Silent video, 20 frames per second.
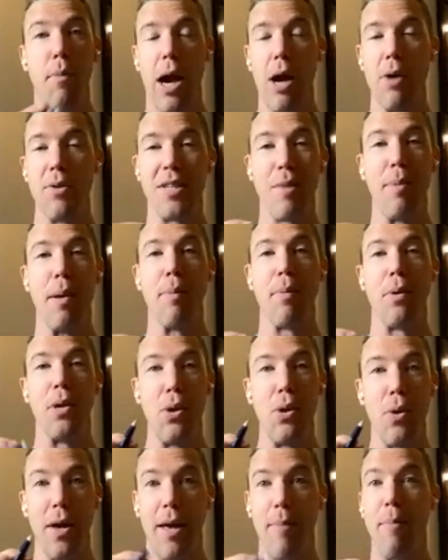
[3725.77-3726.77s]
But I always tell
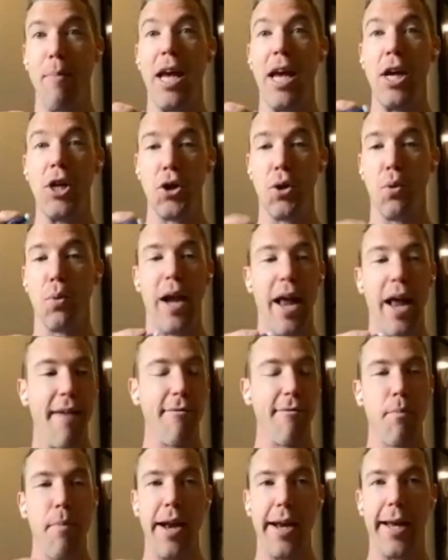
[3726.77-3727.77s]
people, you make sure
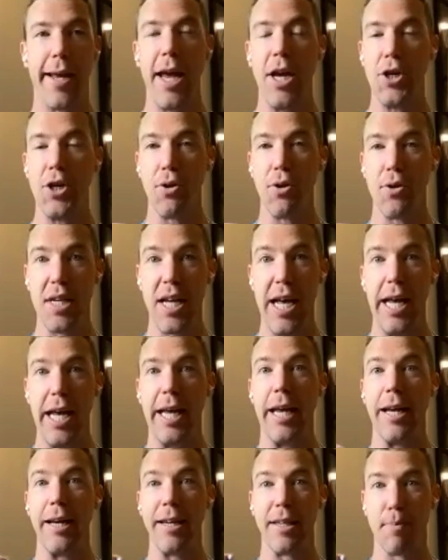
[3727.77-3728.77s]
whatever medication you're
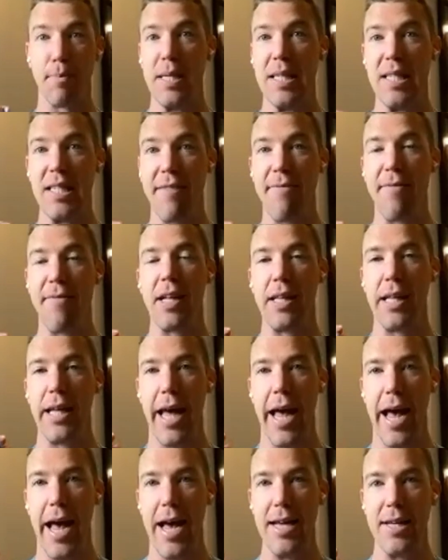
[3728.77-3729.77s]
taking,
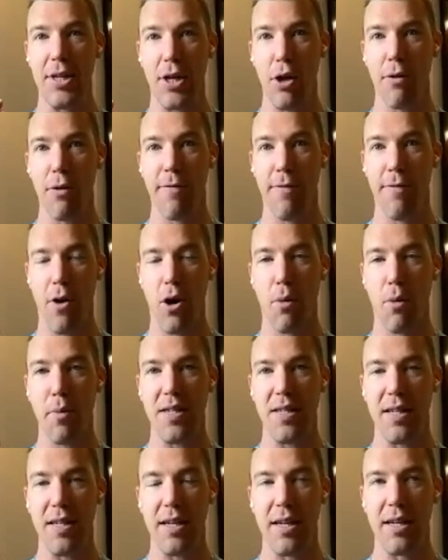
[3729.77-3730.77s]
specifically ask your
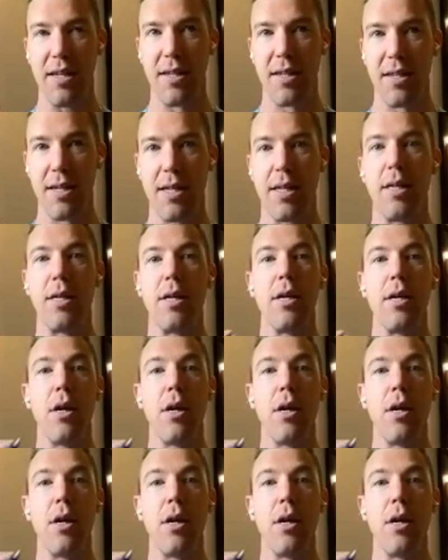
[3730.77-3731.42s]
pharmacist